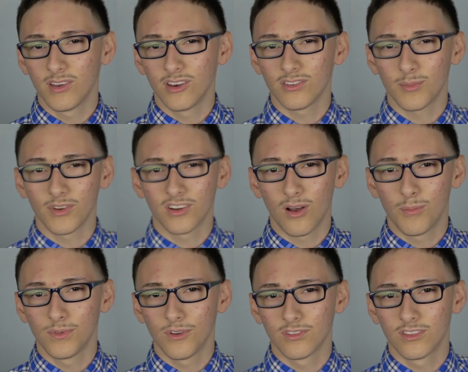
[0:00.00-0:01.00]
videos I'm gonna
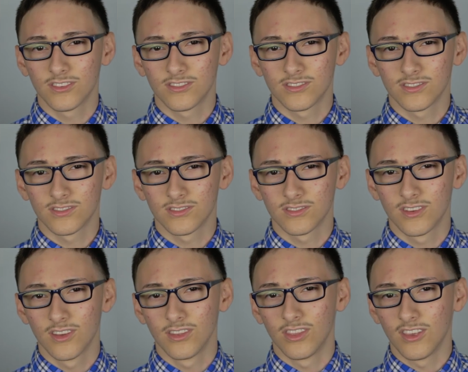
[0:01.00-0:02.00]
upload this
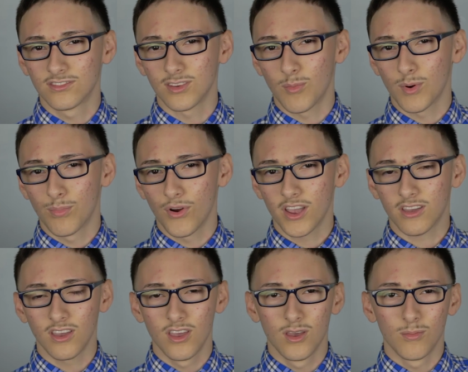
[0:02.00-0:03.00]
summer break,